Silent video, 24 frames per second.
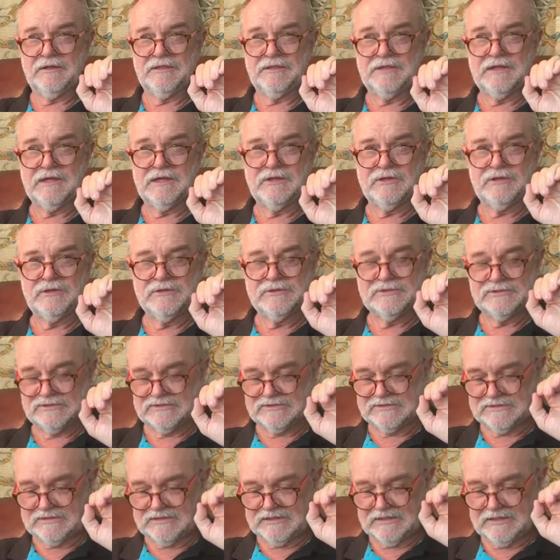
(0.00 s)
think
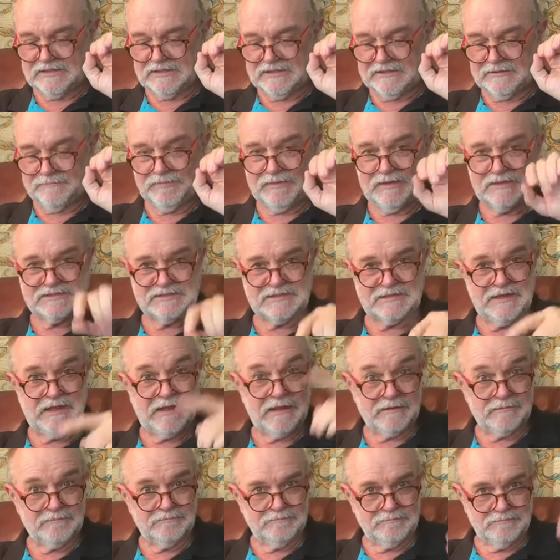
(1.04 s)
uses that's
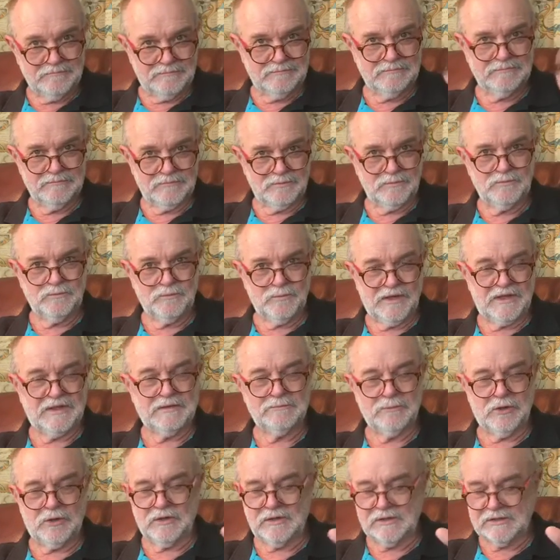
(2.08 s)
another weather
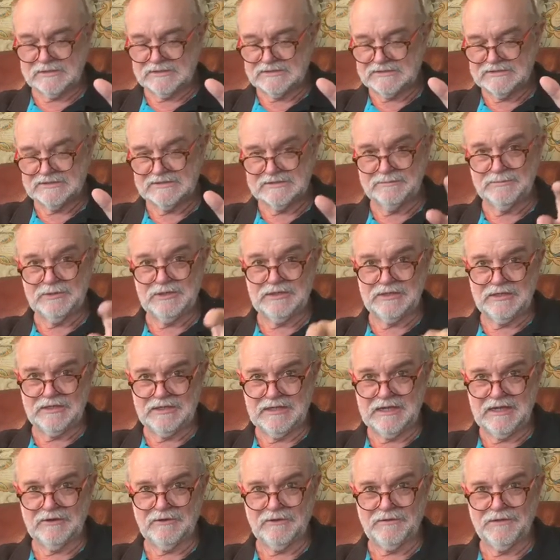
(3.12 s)
modeling system that you can
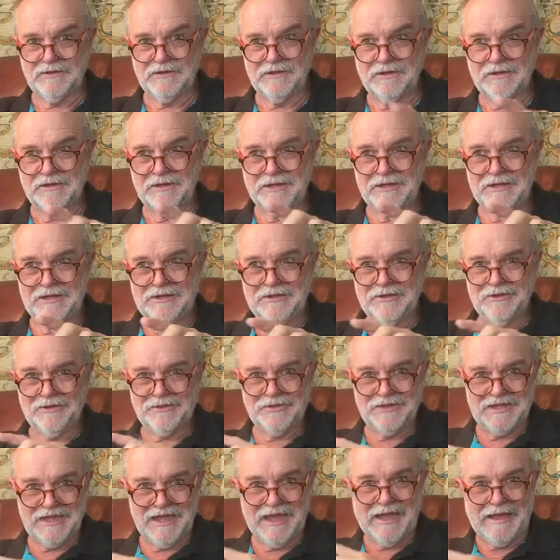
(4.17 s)
get on
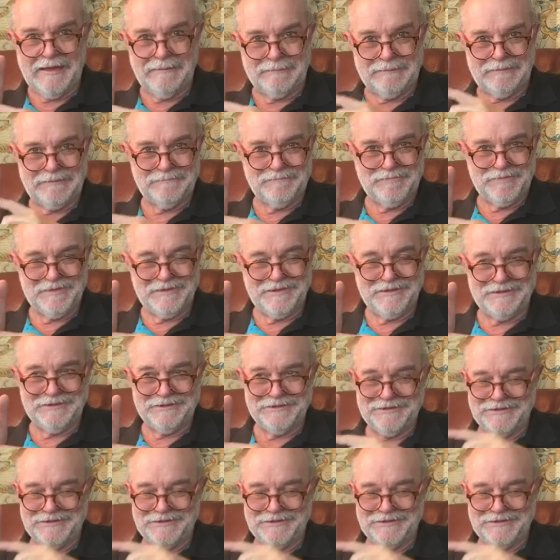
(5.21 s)
the app. You